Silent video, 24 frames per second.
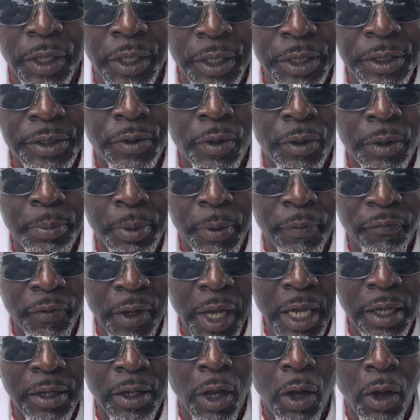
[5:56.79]
He's going to
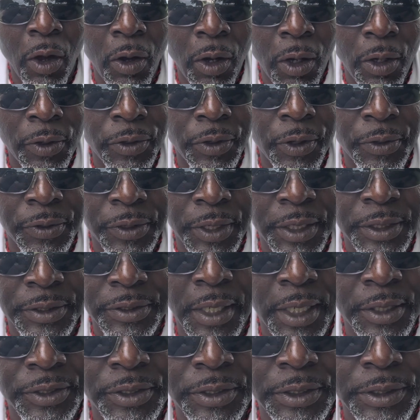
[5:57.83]
provide all your needs,
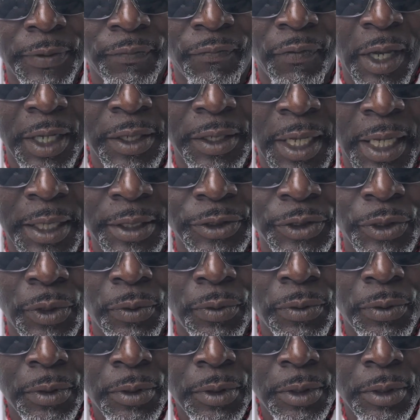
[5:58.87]
not just the financial,